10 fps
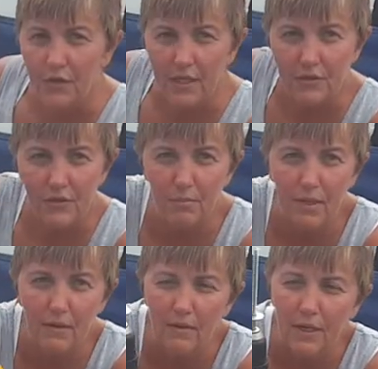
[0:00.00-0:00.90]
you'll need this
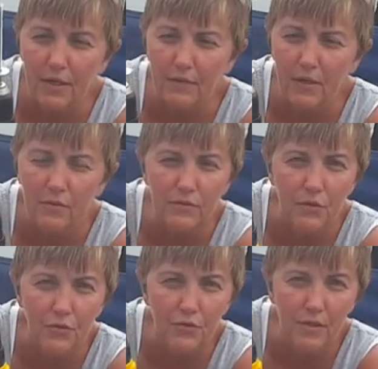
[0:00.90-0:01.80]
bit right here that goes on
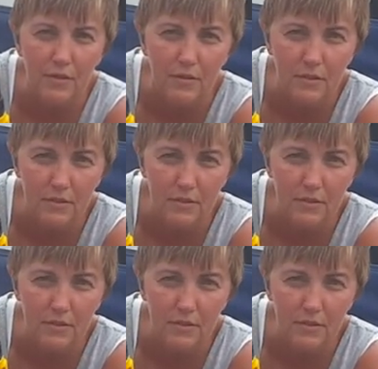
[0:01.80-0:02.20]
your drill.